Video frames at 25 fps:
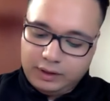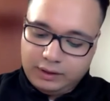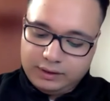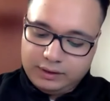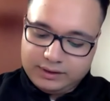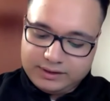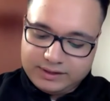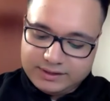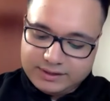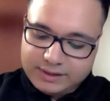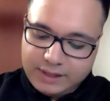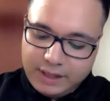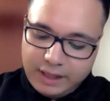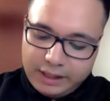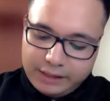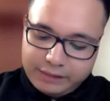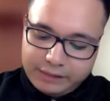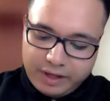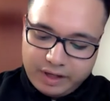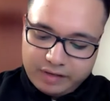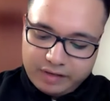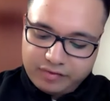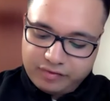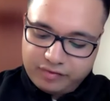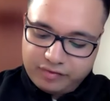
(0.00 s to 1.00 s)
This is
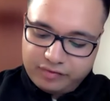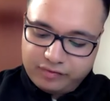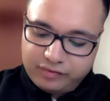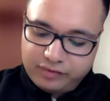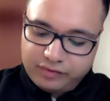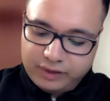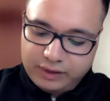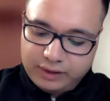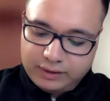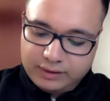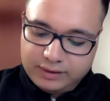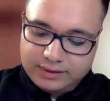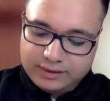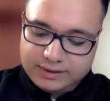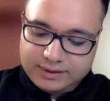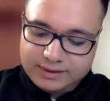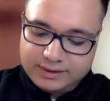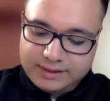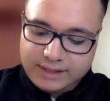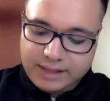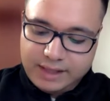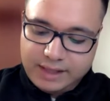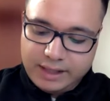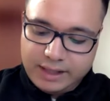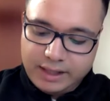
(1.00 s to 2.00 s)
IREF and this
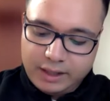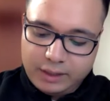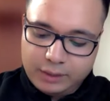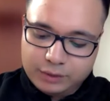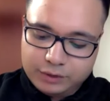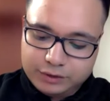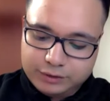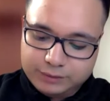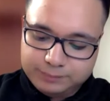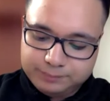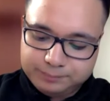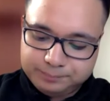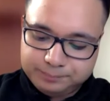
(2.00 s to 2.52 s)
is I out.